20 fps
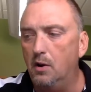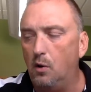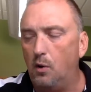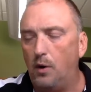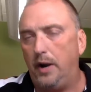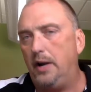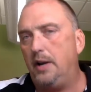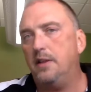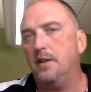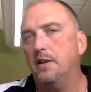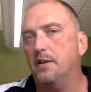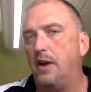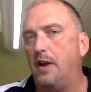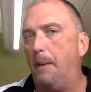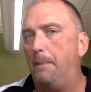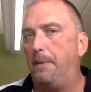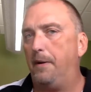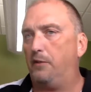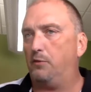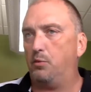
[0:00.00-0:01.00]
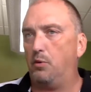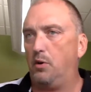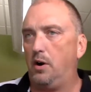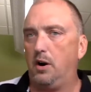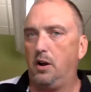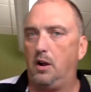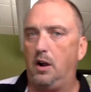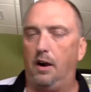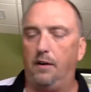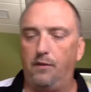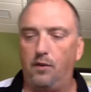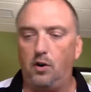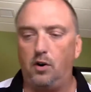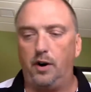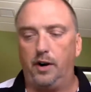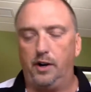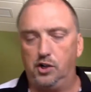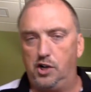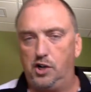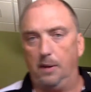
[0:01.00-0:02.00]
or any of the topics we're going to
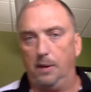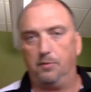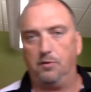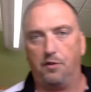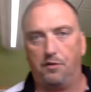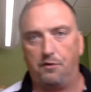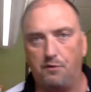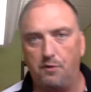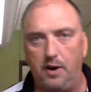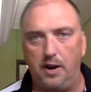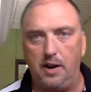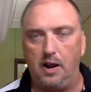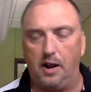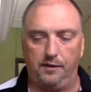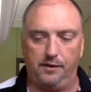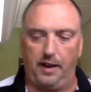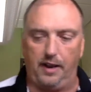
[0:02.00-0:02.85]
cover in Chapter 3 on